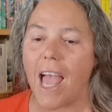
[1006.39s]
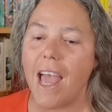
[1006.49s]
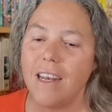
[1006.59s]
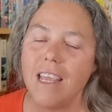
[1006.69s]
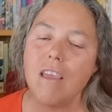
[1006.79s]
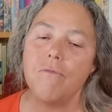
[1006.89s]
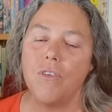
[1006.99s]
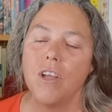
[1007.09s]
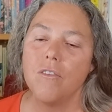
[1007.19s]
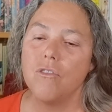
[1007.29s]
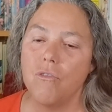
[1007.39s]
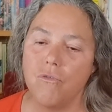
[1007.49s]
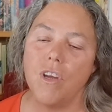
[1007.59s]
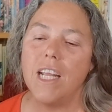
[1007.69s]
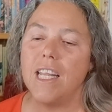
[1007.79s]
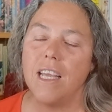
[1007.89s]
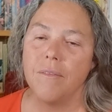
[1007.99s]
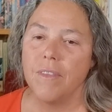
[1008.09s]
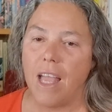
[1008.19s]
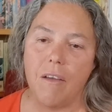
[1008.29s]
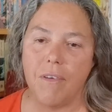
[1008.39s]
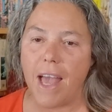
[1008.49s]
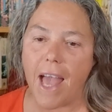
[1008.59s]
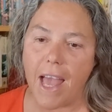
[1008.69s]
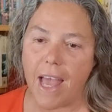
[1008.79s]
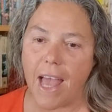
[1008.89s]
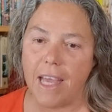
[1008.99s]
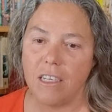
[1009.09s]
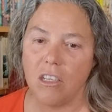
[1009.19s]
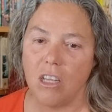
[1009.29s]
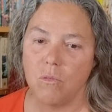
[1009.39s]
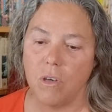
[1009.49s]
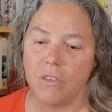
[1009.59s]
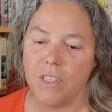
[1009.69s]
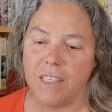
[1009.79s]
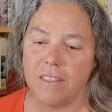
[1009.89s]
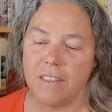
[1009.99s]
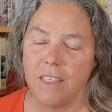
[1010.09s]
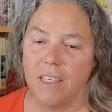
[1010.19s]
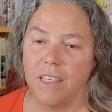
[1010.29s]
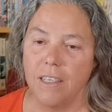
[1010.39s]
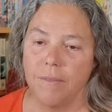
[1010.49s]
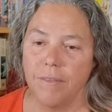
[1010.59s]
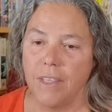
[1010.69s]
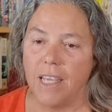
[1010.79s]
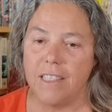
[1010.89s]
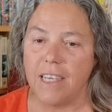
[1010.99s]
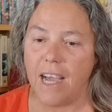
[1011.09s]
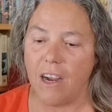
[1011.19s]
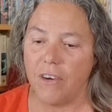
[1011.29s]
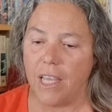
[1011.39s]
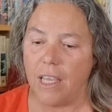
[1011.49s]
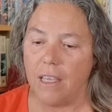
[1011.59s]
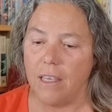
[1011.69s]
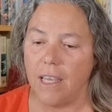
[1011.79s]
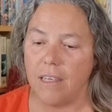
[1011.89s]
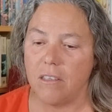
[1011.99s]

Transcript: And if you really have a handle on what this Hatani